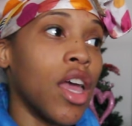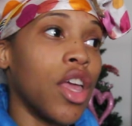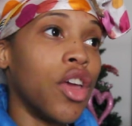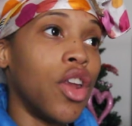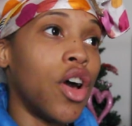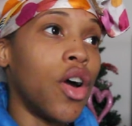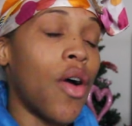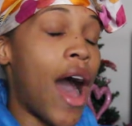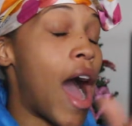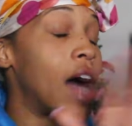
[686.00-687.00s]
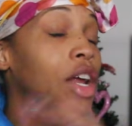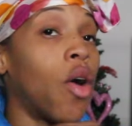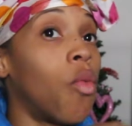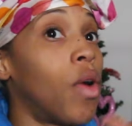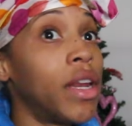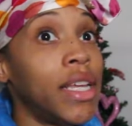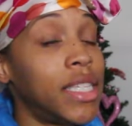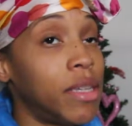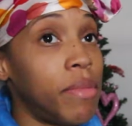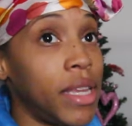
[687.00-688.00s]
you know i don't want it
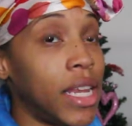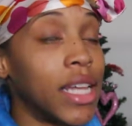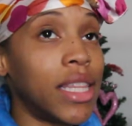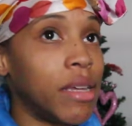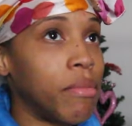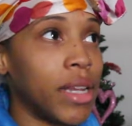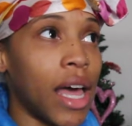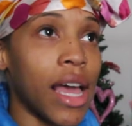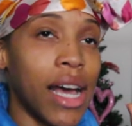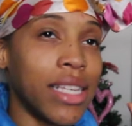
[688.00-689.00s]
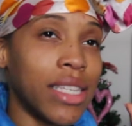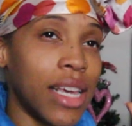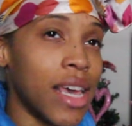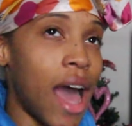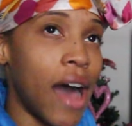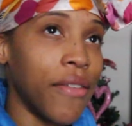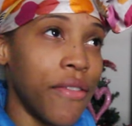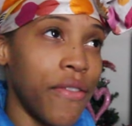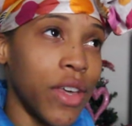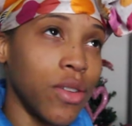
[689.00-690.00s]
to be nothing but like i say i
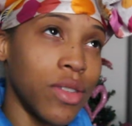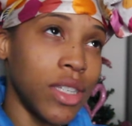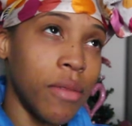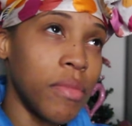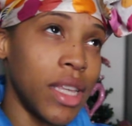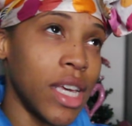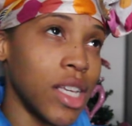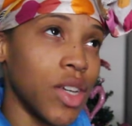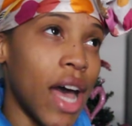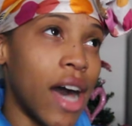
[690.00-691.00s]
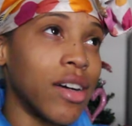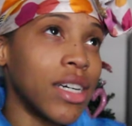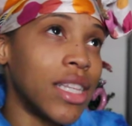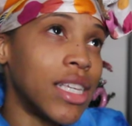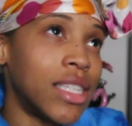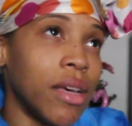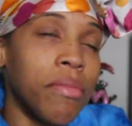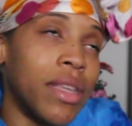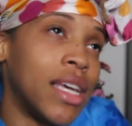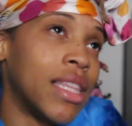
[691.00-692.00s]
feel something so how could this
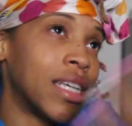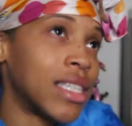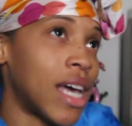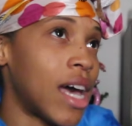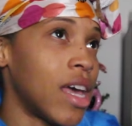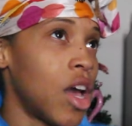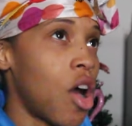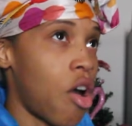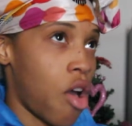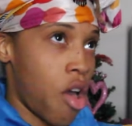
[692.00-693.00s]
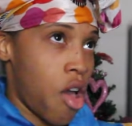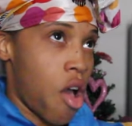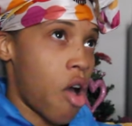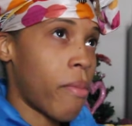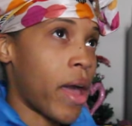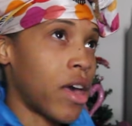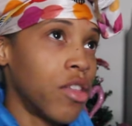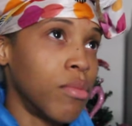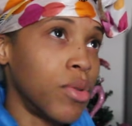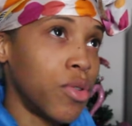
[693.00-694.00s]
something that's not on my
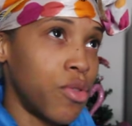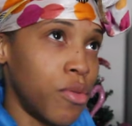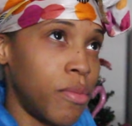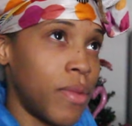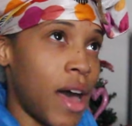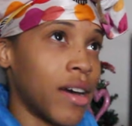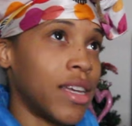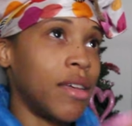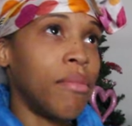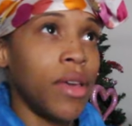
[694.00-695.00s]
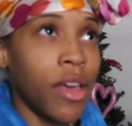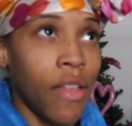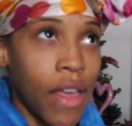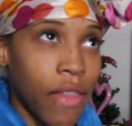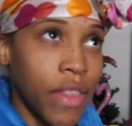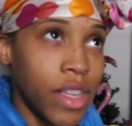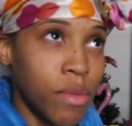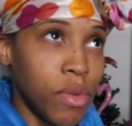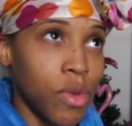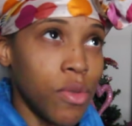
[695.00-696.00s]
other boob how can it be in
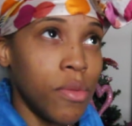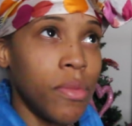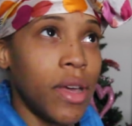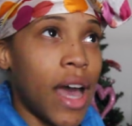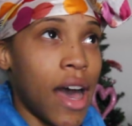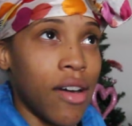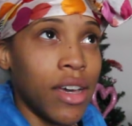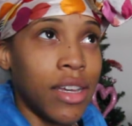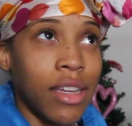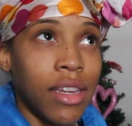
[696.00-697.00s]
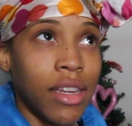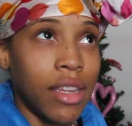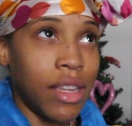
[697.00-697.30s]
this boob how could